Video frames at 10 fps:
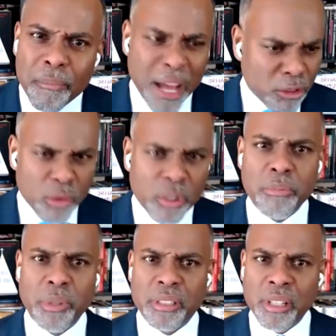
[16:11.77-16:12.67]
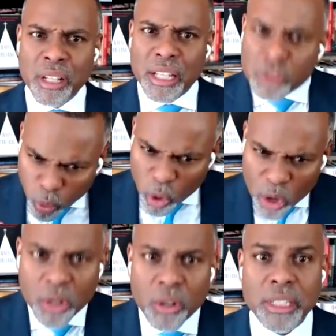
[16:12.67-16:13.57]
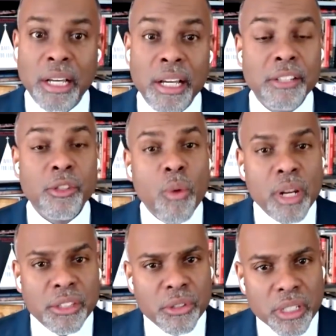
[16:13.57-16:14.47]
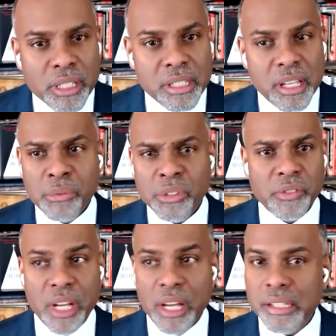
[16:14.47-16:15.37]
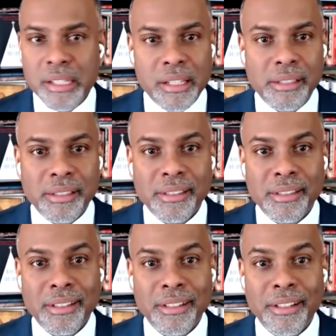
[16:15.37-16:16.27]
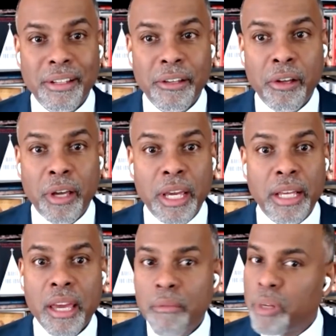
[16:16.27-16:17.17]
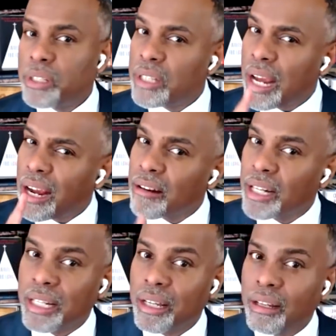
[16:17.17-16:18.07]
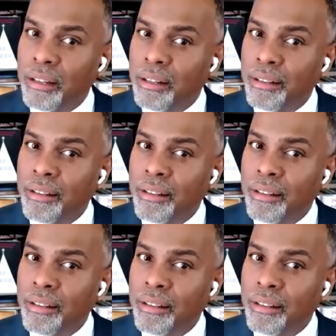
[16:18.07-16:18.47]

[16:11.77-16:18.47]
maltreatment. Let's work on that. So what is your conception of justice? It can't be charity.